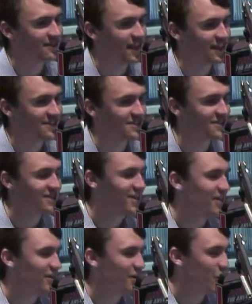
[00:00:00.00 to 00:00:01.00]
That's
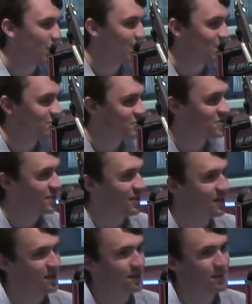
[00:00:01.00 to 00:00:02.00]
almost
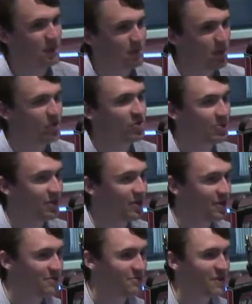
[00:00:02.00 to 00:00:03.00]
been a multiple
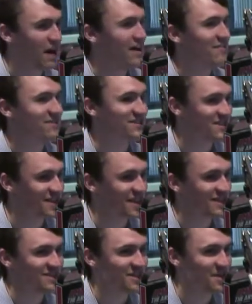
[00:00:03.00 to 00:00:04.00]
of 5 since the
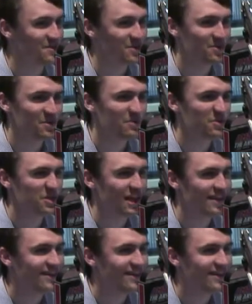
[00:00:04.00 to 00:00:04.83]
last time, we've chatted.